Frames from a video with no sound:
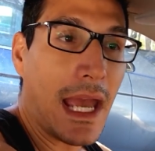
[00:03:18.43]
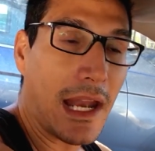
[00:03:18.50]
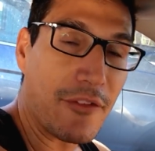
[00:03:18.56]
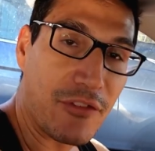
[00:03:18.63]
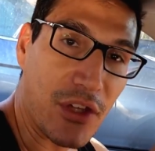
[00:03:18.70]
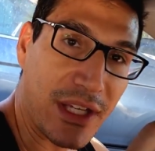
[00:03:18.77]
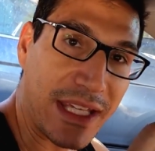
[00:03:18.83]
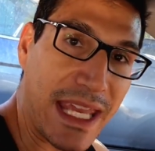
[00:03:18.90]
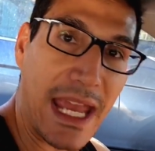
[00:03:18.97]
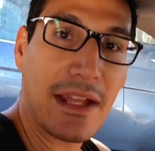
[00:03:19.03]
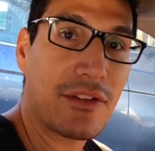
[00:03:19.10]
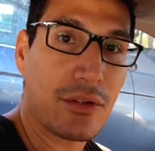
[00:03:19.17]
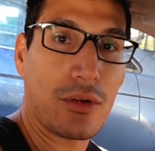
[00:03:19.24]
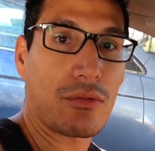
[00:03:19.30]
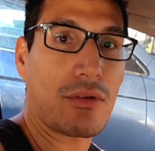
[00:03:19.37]
And if you
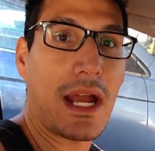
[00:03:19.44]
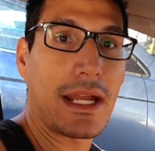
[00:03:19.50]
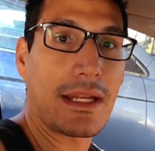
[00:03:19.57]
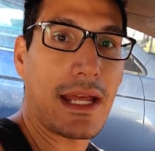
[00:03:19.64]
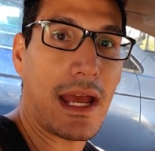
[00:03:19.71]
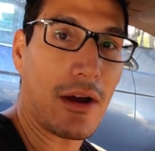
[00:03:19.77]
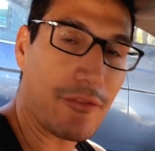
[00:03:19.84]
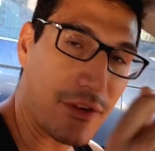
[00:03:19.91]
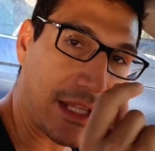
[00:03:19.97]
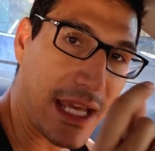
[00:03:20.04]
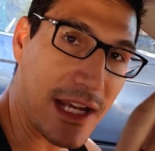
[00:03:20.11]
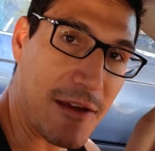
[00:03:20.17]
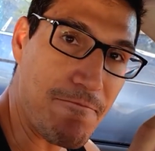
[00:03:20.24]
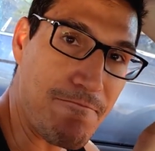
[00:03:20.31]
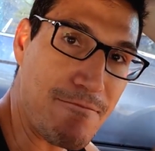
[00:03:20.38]
can't do it right now, if you
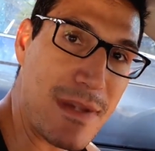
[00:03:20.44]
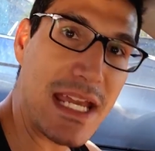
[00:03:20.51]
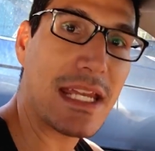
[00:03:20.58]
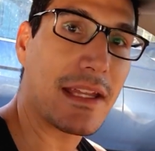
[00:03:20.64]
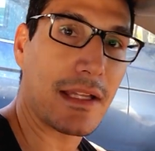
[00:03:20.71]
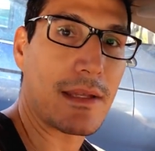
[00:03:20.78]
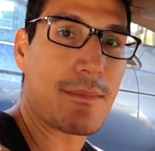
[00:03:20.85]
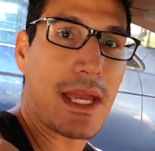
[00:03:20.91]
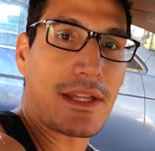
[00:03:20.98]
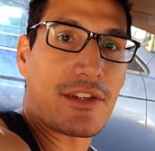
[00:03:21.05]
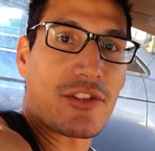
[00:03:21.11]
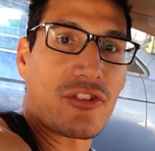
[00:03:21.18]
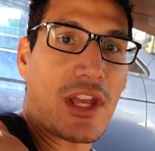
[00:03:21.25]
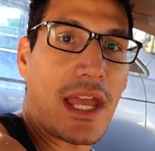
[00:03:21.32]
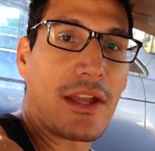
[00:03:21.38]
can't immediately make
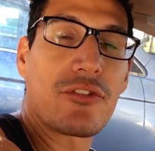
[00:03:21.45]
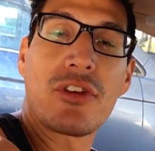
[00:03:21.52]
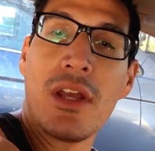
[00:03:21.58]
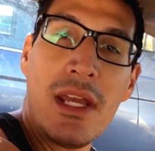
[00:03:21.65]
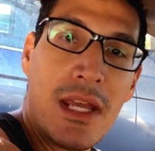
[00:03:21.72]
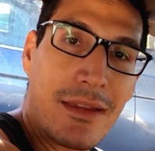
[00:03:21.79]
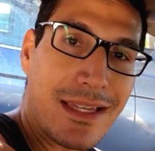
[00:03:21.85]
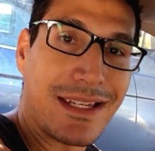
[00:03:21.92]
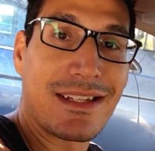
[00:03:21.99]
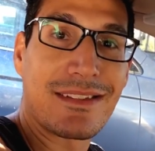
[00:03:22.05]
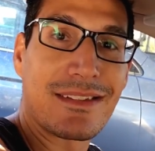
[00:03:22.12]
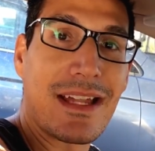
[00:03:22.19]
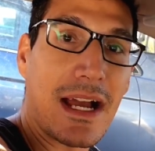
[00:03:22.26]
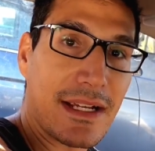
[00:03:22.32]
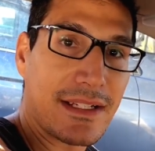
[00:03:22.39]
the change, then
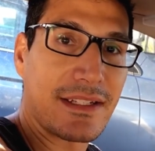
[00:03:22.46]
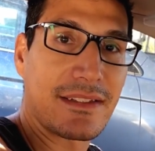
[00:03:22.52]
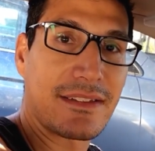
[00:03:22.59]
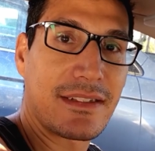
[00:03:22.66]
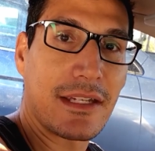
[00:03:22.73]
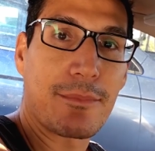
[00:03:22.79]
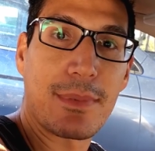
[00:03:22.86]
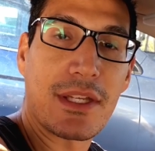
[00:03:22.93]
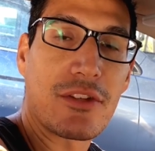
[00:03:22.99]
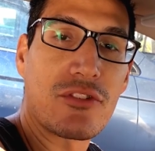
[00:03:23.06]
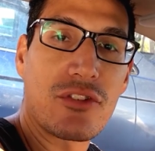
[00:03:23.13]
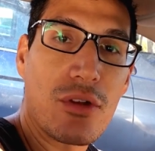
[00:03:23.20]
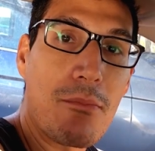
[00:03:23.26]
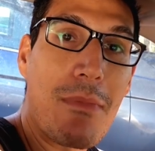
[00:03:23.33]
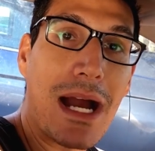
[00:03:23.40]
it's not going to stick,
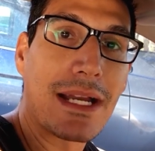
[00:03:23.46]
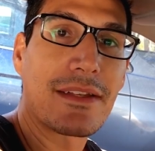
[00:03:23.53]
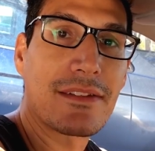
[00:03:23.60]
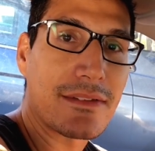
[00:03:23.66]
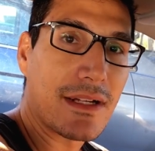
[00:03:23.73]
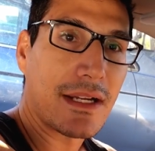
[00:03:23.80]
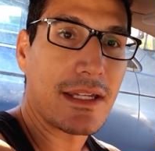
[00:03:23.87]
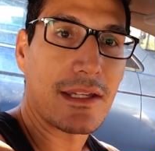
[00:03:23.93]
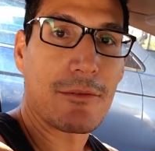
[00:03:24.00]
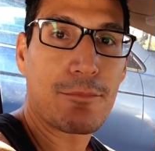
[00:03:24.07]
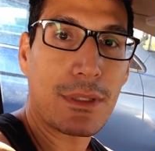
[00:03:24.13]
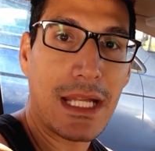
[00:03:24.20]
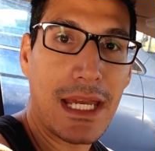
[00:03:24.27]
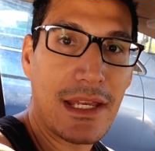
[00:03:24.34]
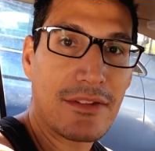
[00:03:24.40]
because your mind is not in the
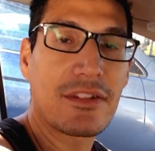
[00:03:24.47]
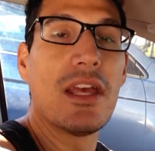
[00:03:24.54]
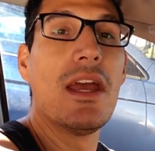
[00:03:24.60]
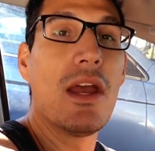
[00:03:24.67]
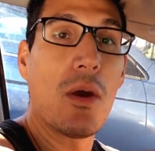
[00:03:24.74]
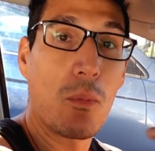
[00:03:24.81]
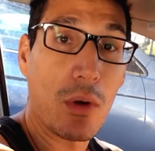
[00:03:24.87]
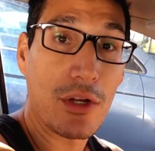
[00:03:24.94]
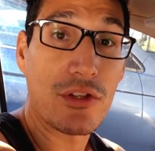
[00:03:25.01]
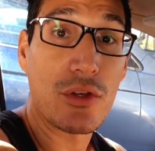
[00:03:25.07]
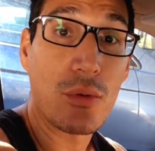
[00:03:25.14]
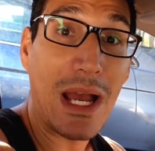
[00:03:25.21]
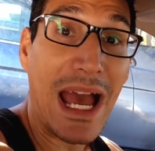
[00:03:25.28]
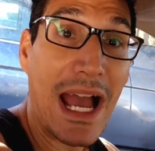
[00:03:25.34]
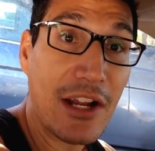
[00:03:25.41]
place where
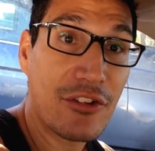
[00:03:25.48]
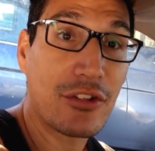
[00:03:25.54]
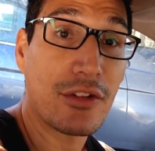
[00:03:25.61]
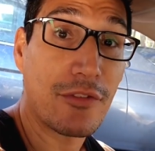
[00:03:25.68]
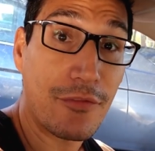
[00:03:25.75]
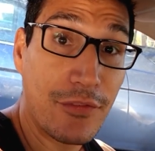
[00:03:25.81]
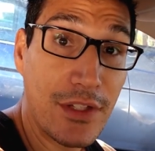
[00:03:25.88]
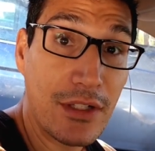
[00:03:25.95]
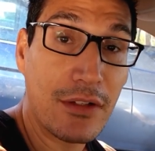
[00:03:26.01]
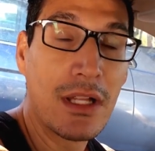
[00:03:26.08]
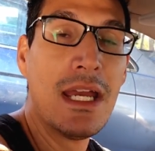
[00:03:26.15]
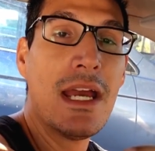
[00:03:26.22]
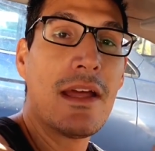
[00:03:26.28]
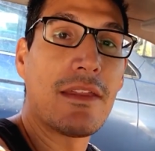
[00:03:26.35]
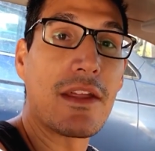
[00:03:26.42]
you actually feel
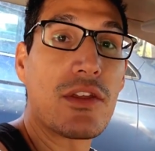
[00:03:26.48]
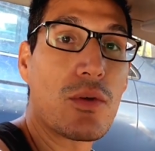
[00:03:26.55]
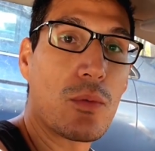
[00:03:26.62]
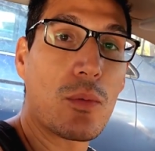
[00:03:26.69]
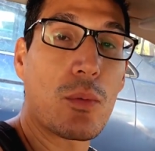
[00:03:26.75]
that